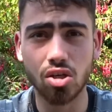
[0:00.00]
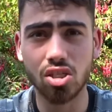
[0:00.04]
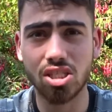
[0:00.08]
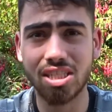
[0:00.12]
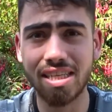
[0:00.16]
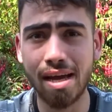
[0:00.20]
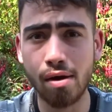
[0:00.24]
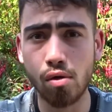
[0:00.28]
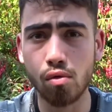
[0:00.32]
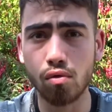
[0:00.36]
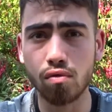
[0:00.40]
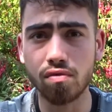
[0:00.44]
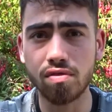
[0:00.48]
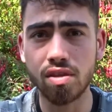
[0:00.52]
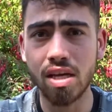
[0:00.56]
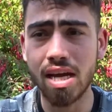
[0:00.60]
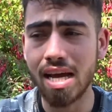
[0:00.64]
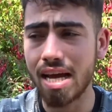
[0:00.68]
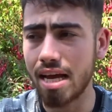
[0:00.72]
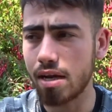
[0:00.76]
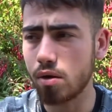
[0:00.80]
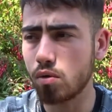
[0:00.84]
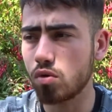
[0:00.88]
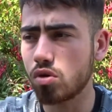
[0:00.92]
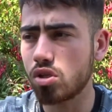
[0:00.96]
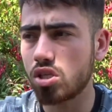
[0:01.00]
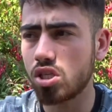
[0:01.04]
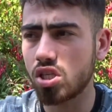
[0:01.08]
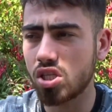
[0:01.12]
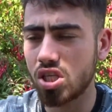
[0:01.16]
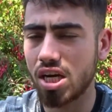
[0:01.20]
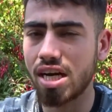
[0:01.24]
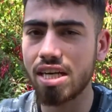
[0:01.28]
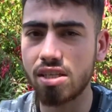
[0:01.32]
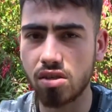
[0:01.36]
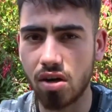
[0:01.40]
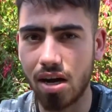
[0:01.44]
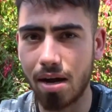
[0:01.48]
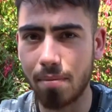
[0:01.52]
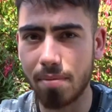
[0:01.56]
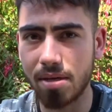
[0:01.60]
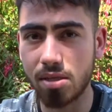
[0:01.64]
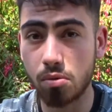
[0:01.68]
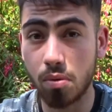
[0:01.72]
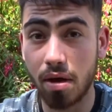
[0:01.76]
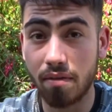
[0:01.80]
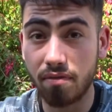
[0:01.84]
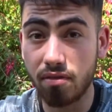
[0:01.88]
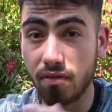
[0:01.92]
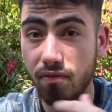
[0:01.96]
ourselves in order to change our
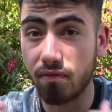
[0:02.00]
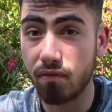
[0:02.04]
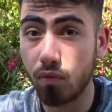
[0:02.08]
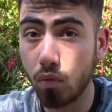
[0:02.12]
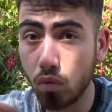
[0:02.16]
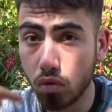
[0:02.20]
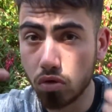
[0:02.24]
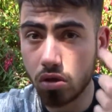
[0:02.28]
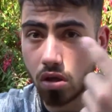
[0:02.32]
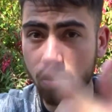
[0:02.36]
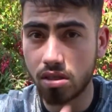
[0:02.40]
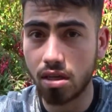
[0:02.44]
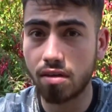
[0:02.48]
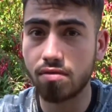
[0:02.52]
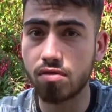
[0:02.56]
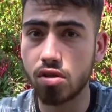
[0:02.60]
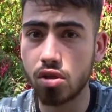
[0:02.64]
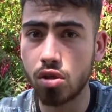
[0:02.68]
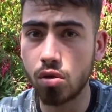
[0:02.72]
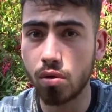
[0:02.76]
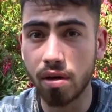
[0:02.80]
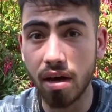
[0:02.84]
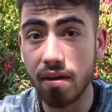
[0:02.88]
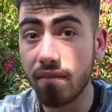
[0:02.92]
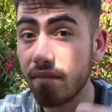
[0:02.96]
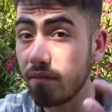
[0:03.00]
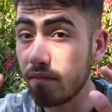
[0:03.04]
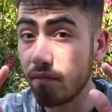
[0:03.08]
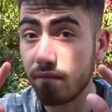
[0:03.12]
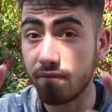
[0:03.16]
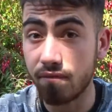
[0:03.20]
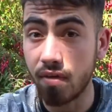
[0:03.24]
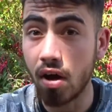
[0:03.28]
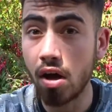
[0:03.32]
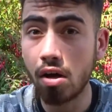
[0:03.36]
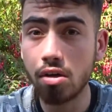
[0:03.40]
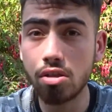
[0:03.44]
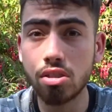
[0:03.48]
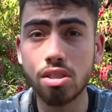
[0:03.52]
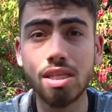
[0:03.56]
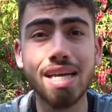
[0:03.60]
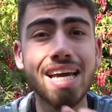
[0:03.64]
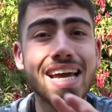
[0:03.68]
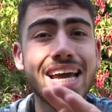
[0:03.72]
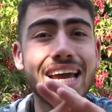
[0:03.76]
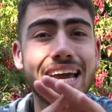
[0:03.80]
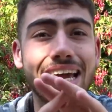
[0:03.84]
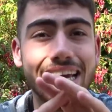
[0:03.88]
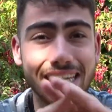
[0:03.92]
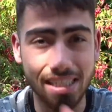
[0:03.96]
habits. We have to force ourselves to do it. First,
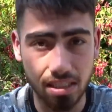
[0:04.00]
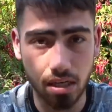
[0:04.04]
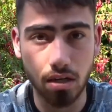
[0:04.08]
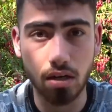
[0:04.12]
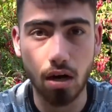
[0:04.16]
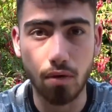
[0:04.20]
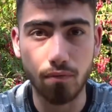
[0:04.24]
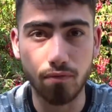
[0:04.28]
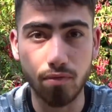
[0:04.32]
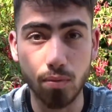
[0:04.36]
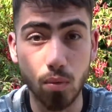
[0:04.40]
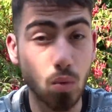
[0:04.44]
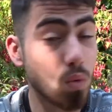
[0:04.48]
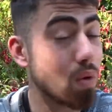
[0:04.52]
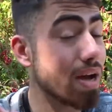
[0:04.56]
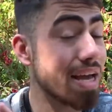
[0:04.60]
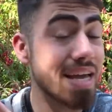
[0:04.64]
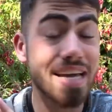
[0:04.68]
it's uncomfortable.